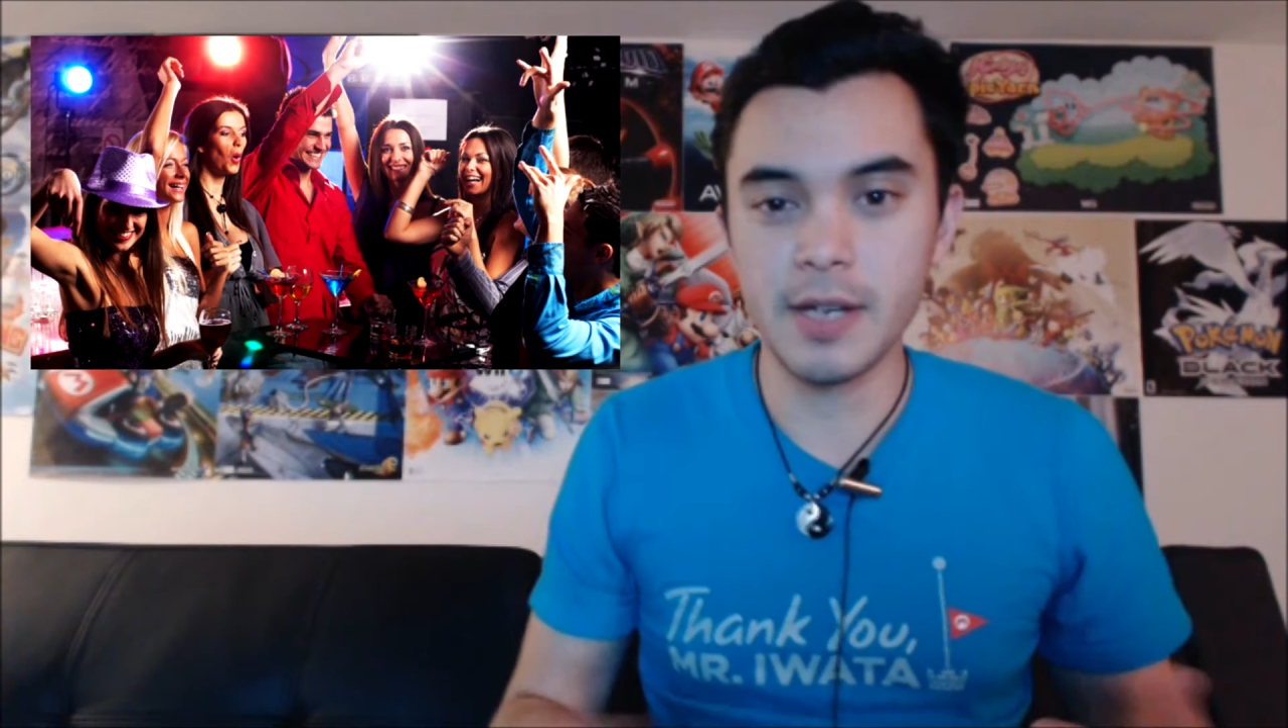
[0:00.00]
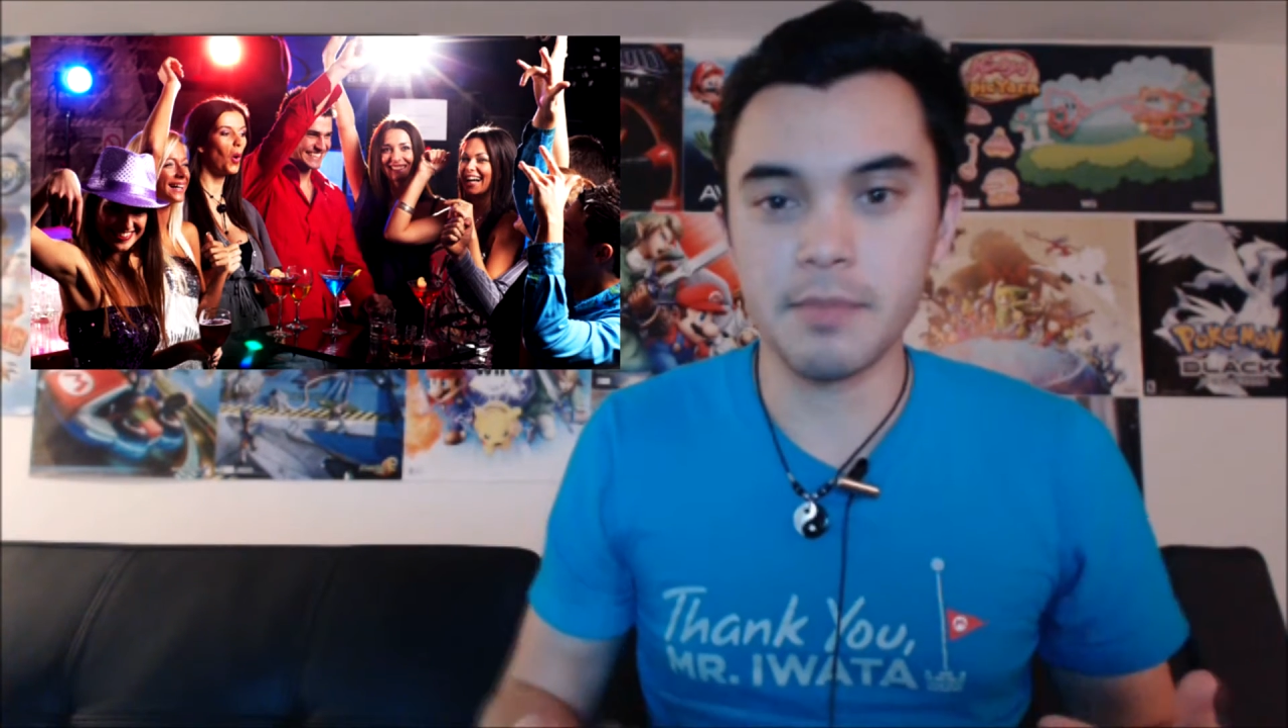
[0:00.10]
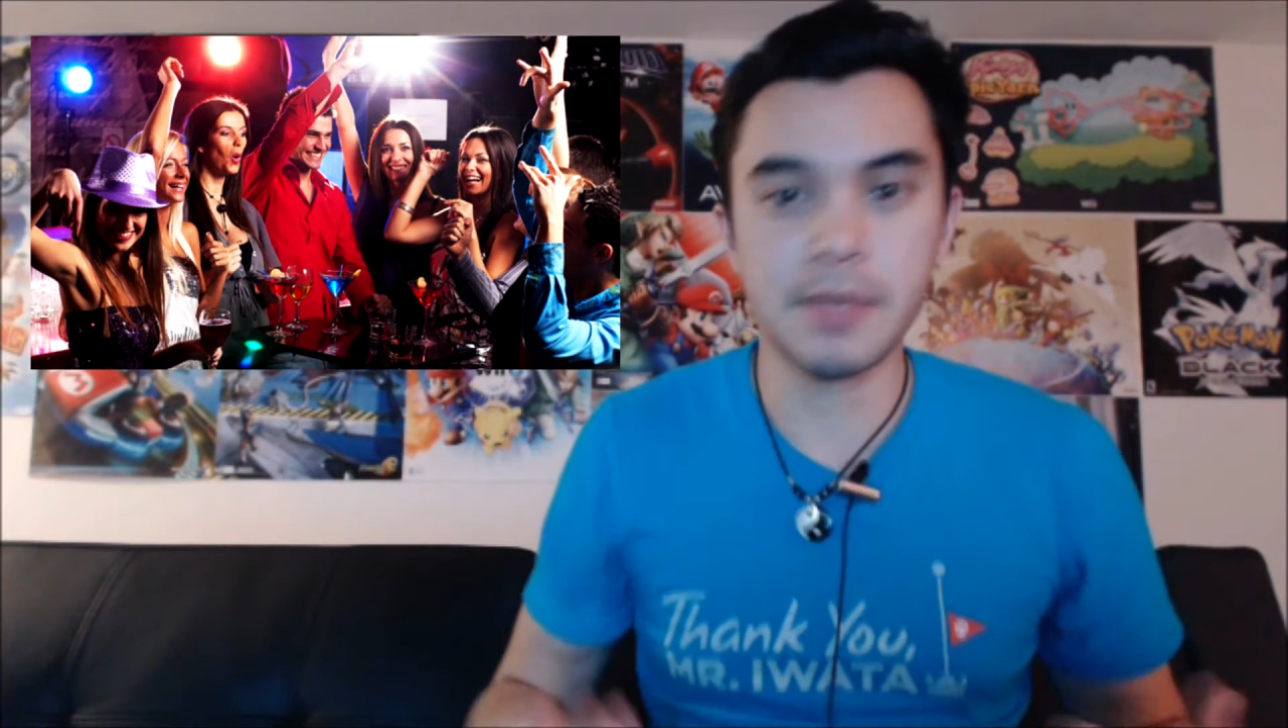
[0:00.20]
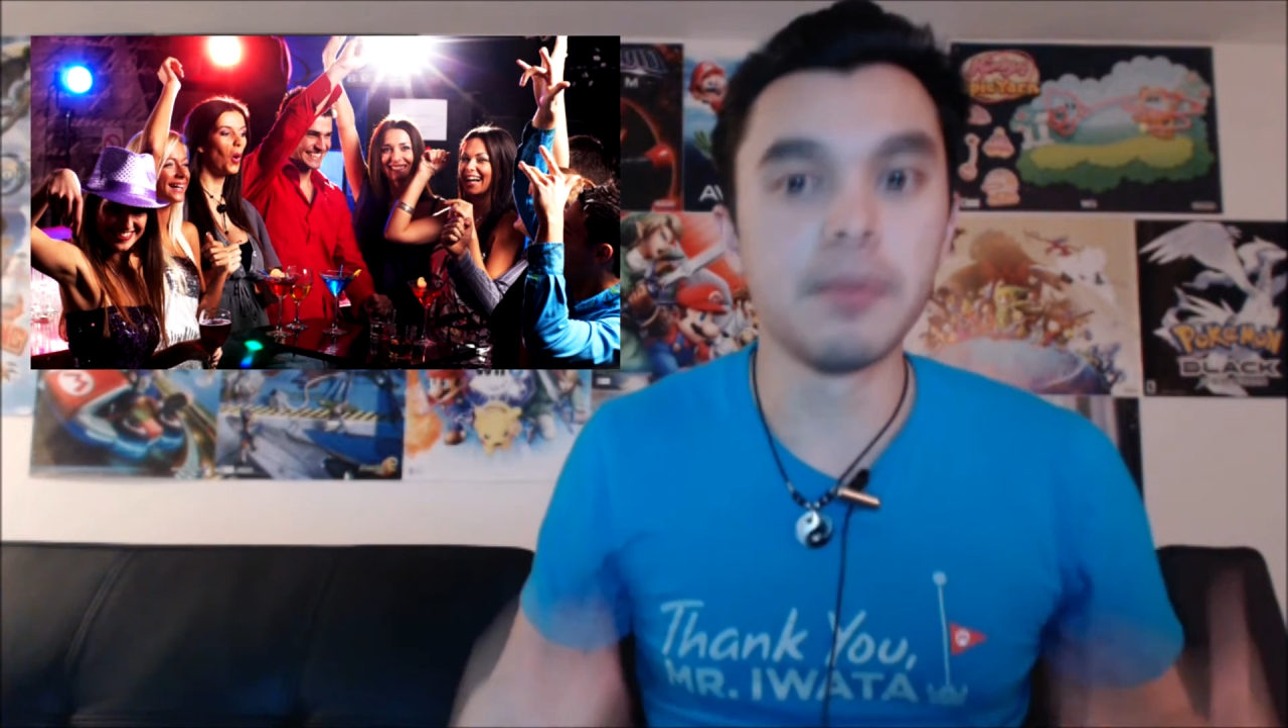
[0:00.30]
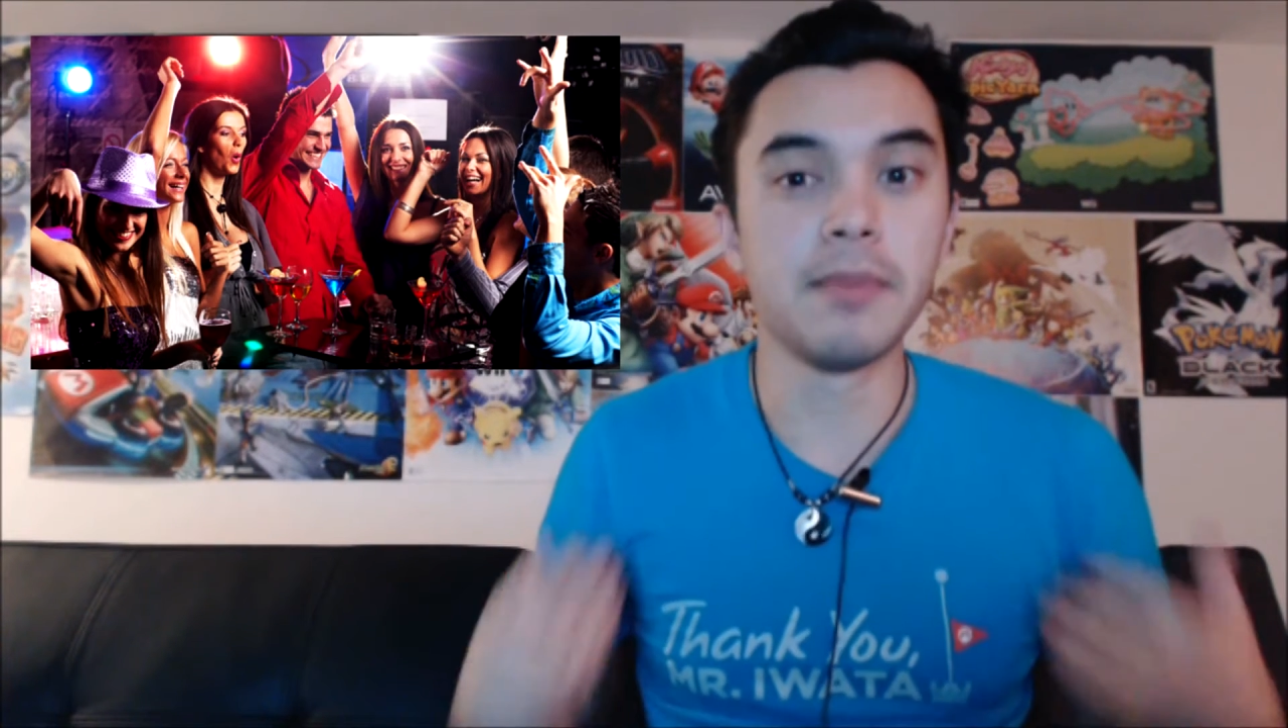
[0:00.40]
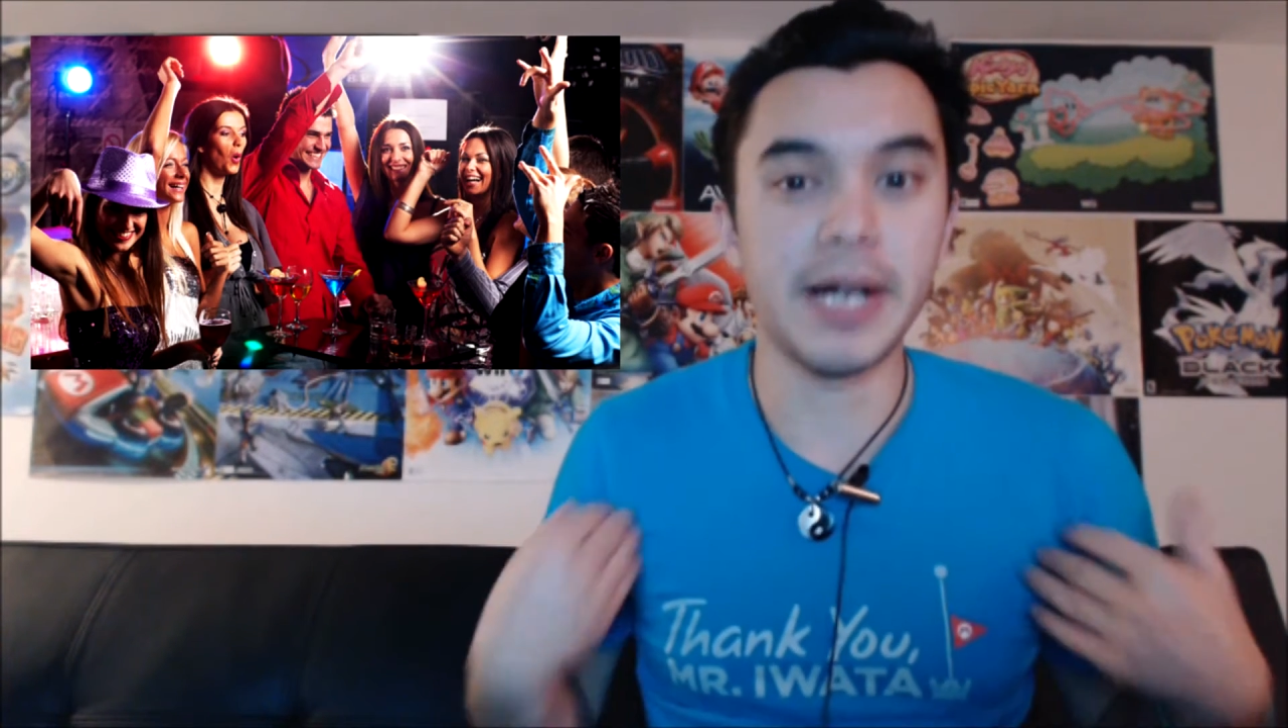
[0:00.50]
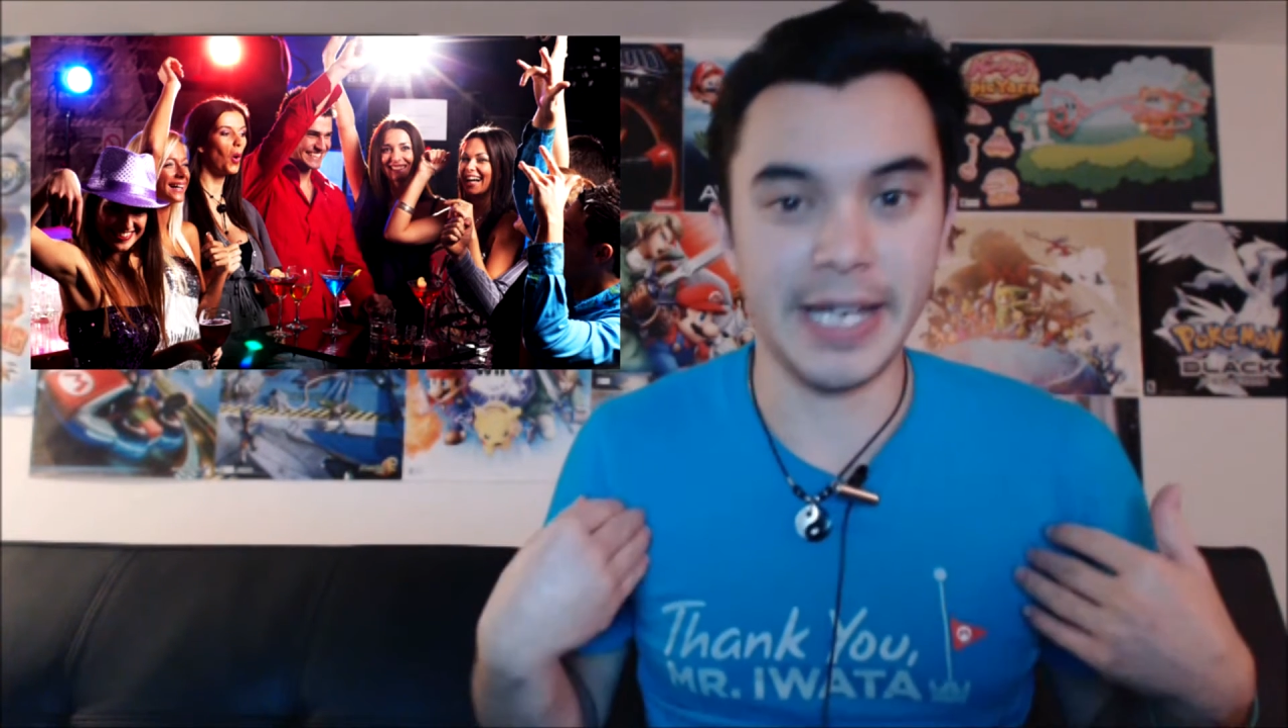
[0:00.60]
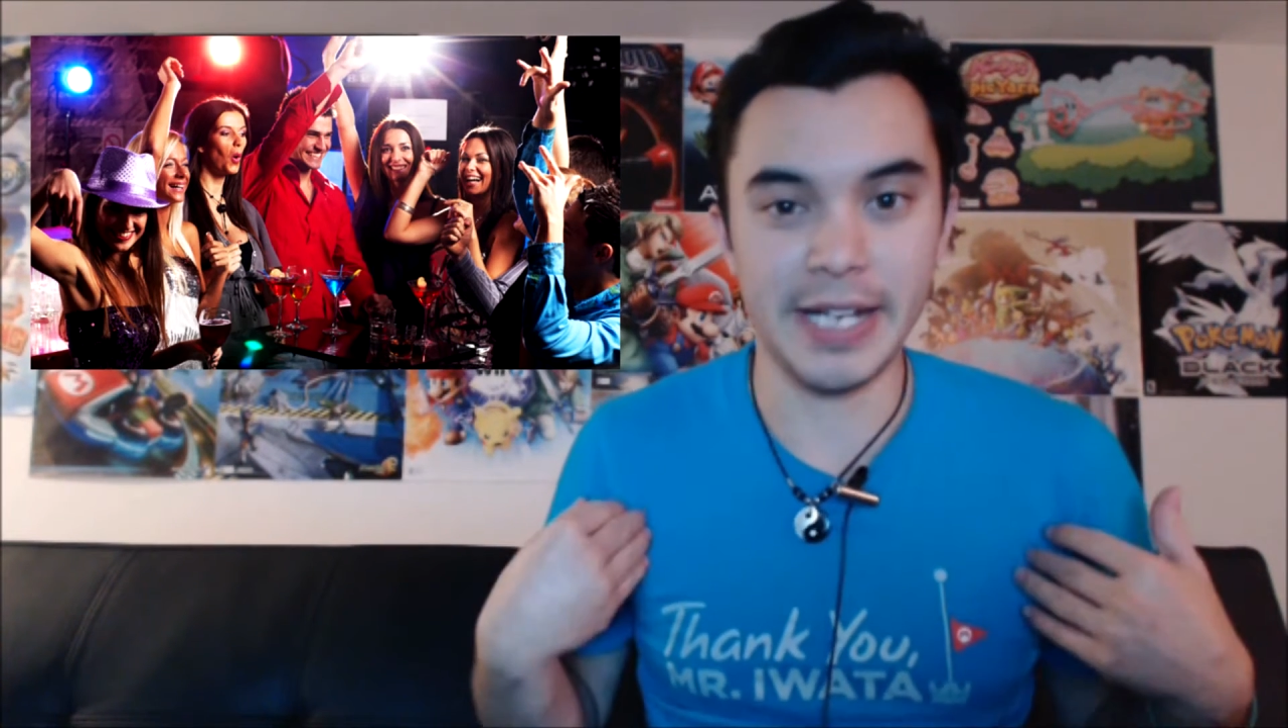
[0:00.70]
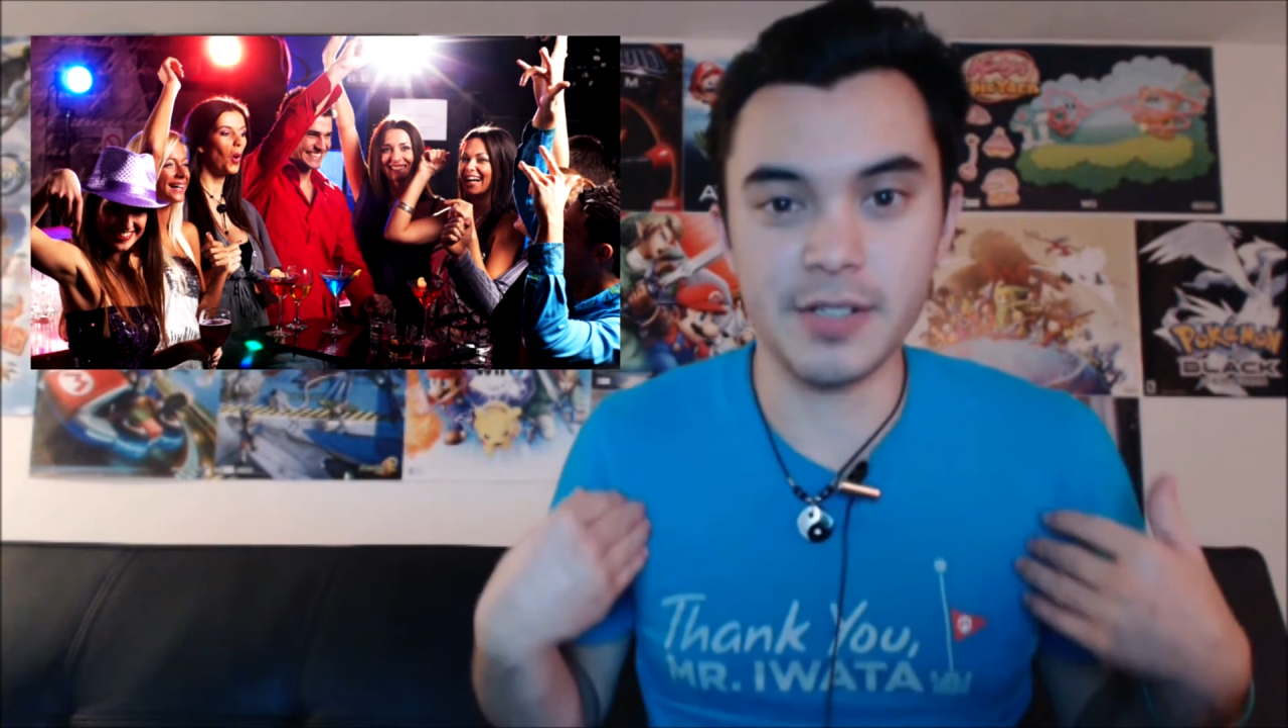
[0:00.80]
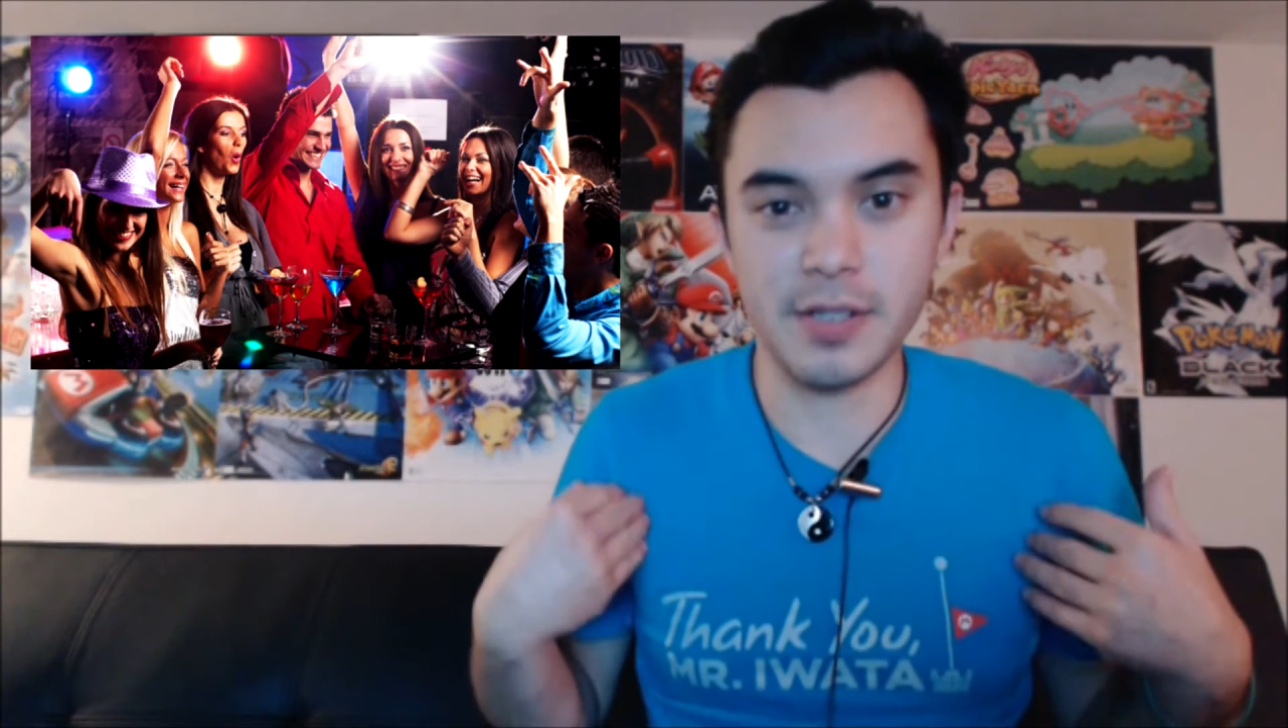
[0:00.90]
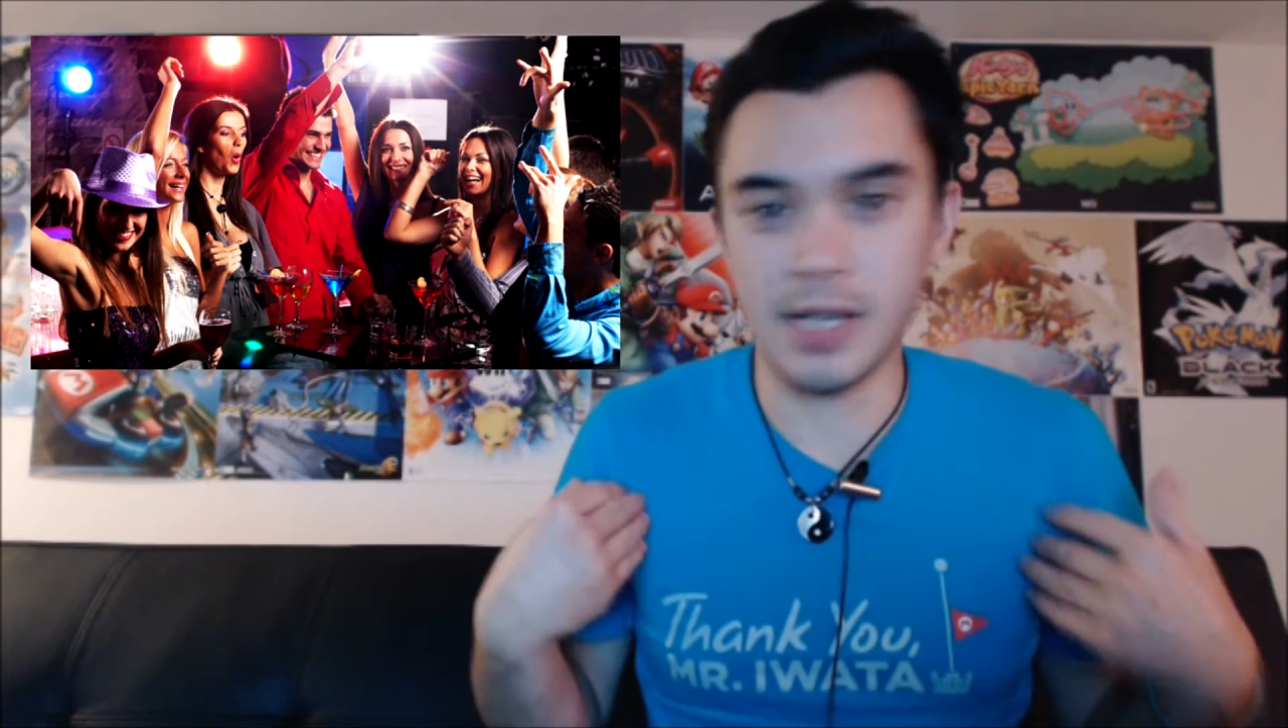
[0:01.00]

people my age.